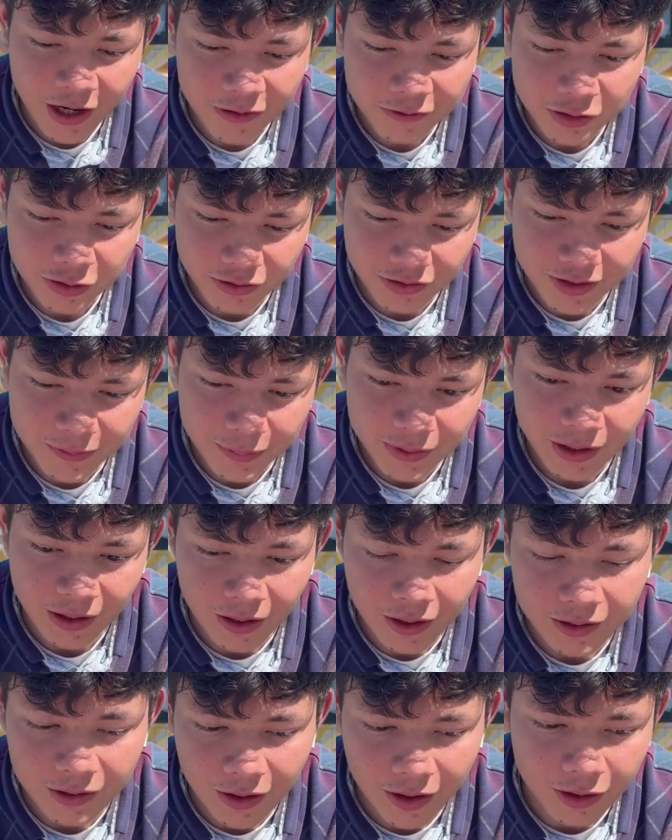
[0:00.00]
over to Olympic Hall
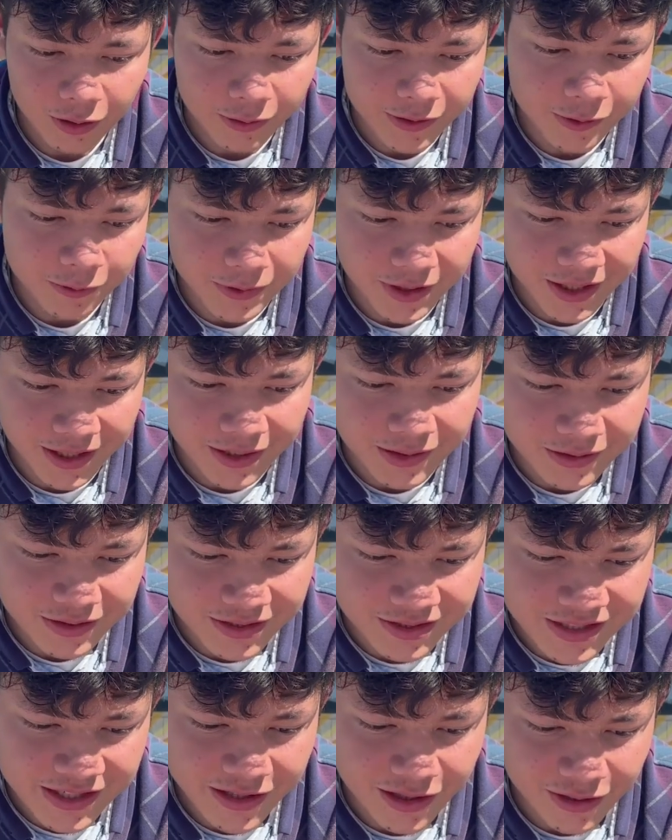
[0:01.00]
on Halloween weekend to
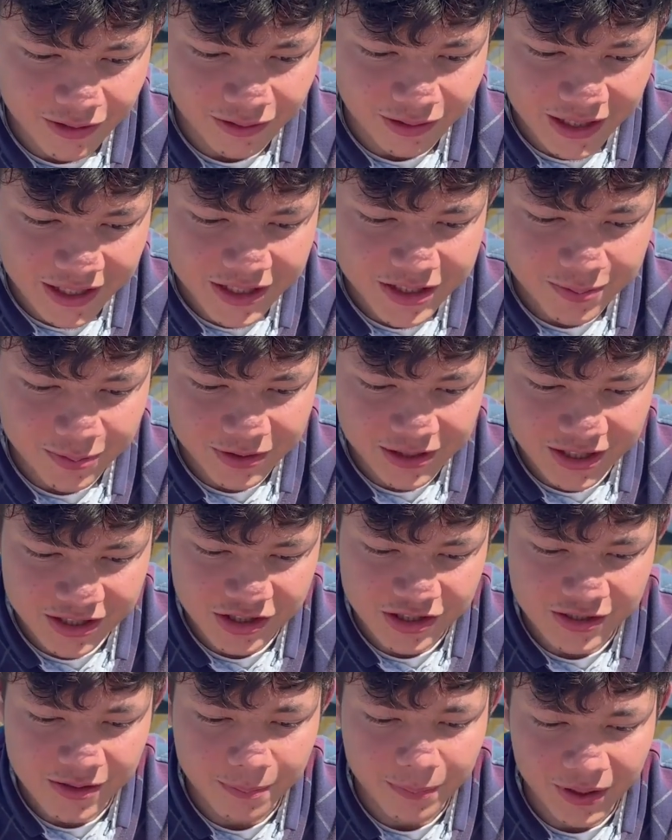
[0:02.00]
see their latest
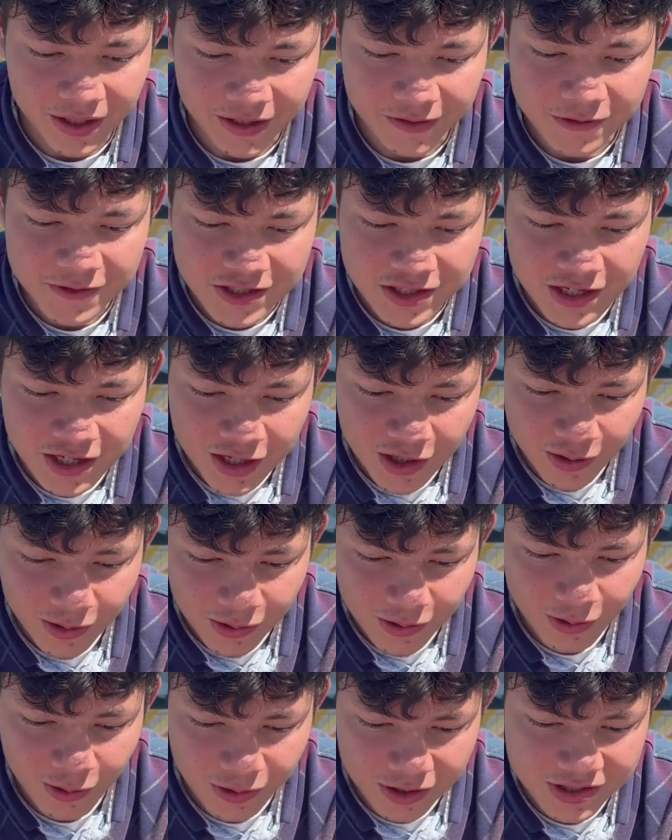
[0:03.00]
production, Puffs,
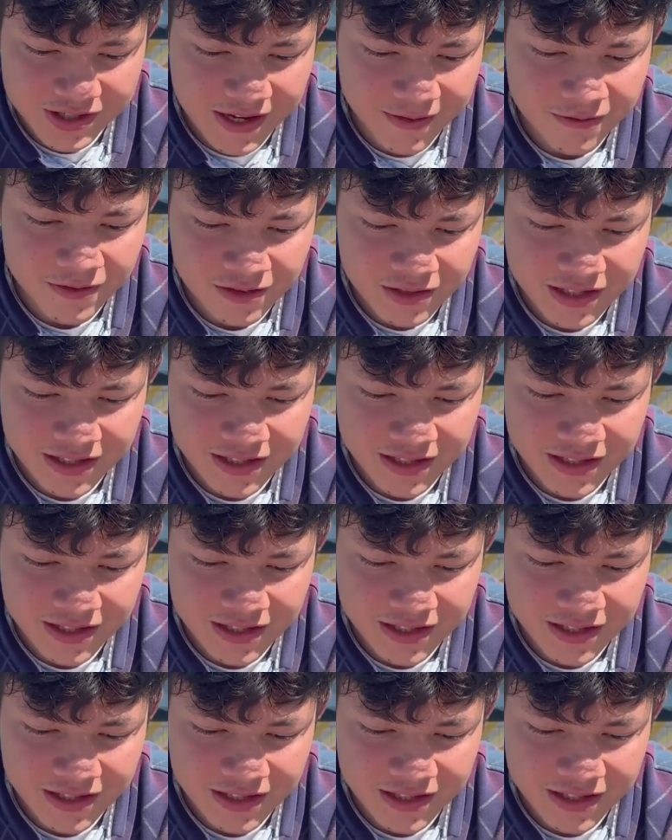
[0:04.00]
or seven